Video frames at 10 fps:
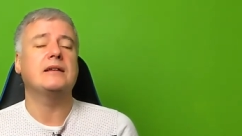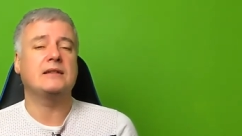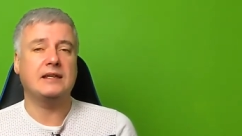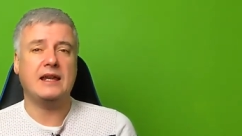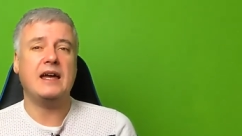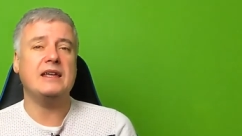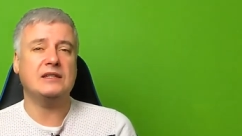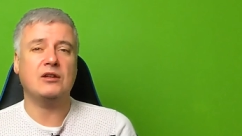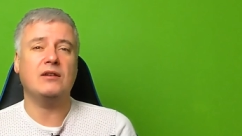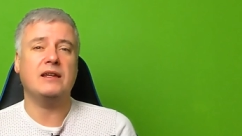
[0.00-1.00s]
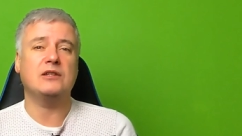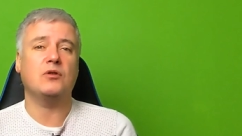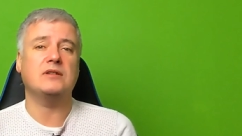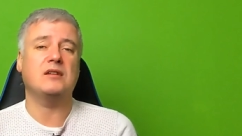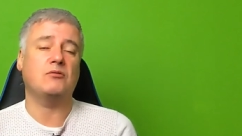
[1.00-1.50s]
today, certainly in
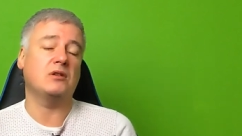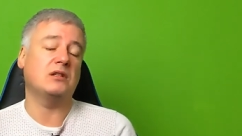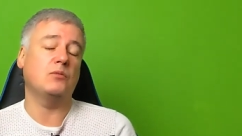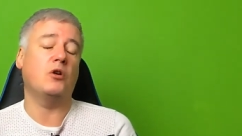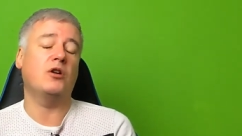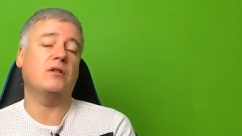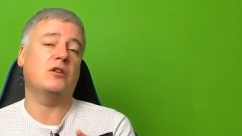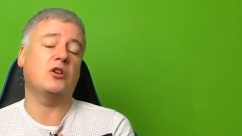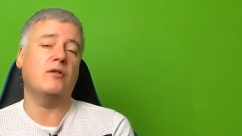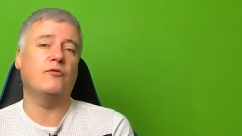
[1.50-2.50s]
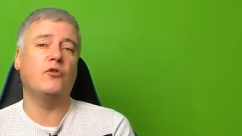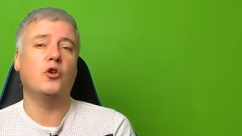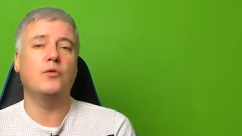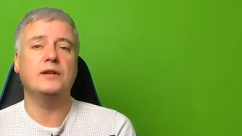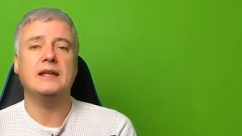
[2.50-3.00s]
twenty twenty-one and going forward,